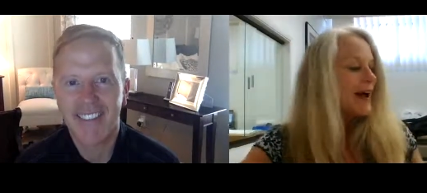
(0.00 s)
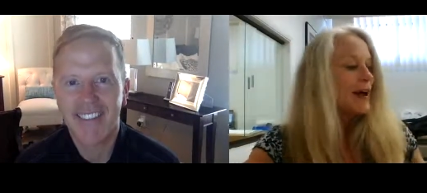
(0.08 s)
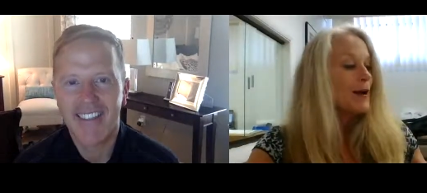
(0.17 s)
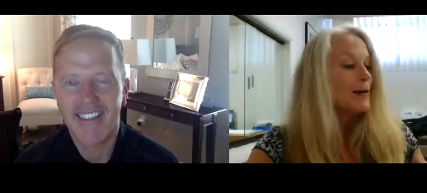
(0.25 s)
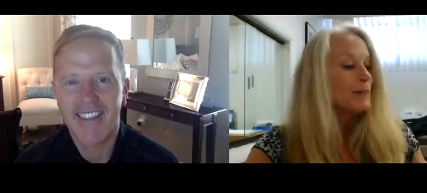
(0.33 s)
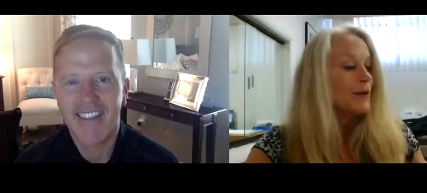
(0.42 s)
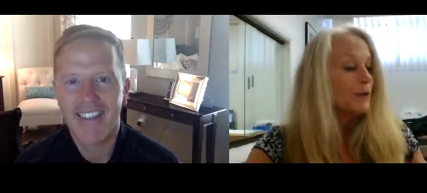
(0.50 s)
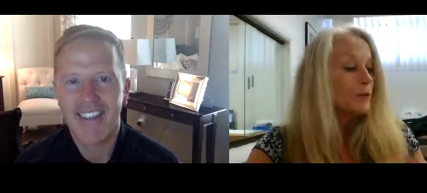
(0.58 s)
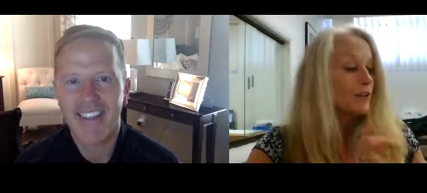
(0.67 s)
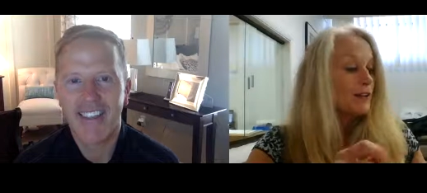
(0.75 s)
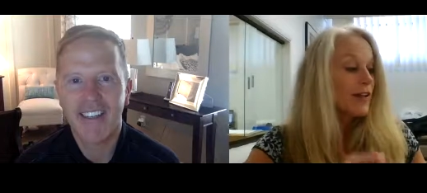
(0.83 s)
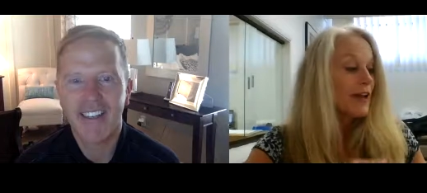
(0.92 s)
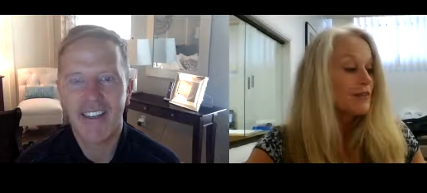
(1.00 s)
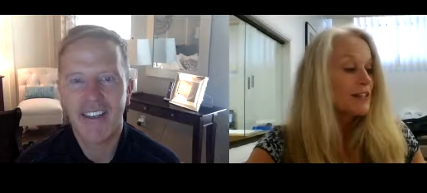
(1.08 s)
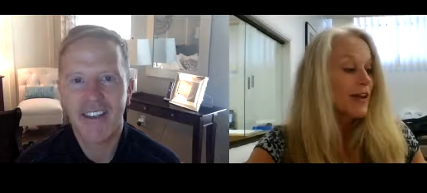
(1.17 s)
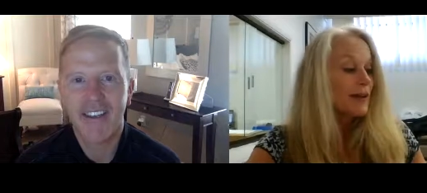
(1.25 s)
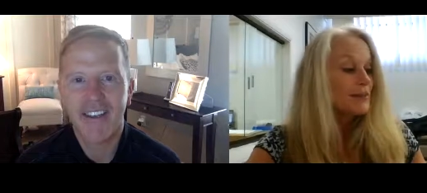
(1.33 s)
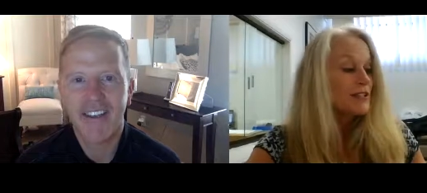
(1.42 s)
Speaker 1: Um, but he'll have
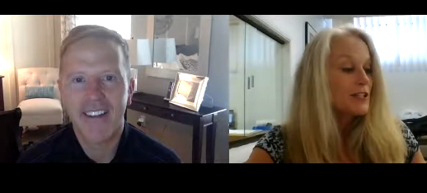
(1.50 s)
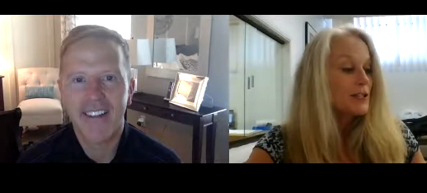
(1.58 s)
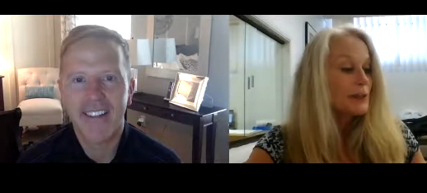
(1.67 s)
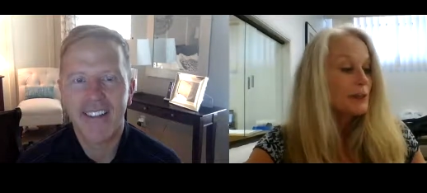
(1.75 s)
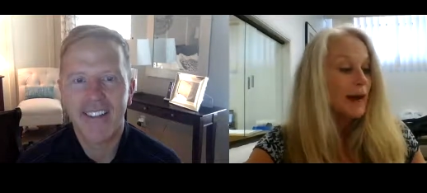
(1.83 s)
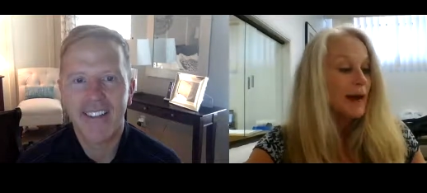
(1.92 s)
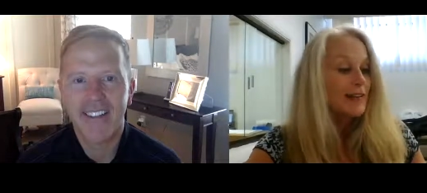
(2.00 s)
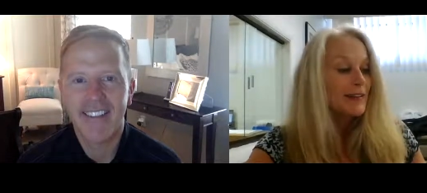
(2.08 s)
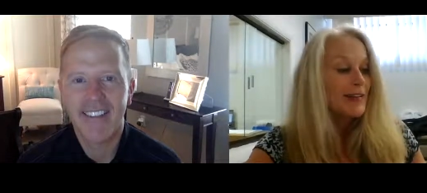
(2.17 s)
time to uh,